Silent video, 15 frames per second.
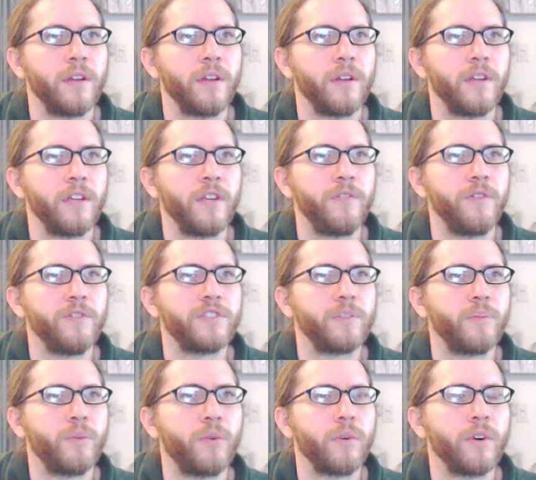
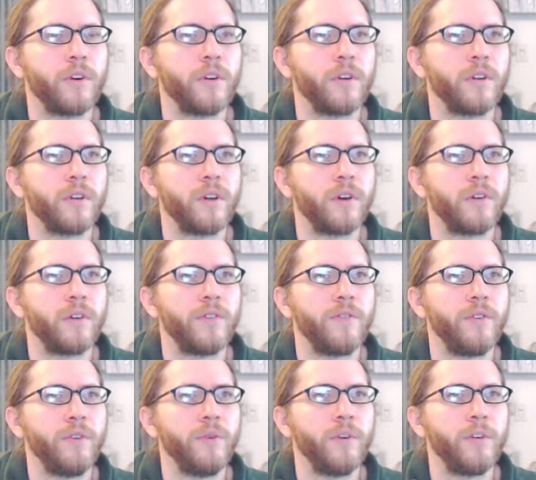if
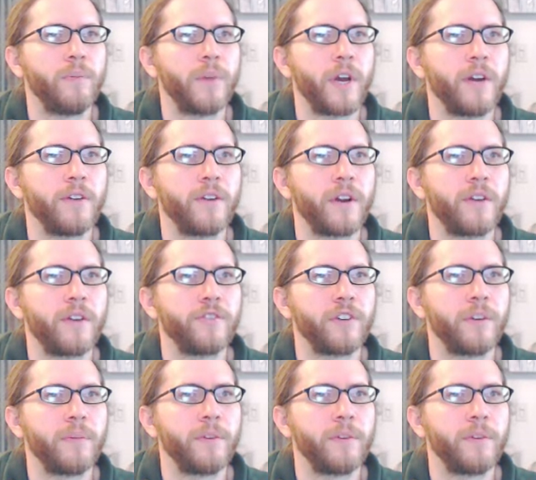you admire Donald Trump,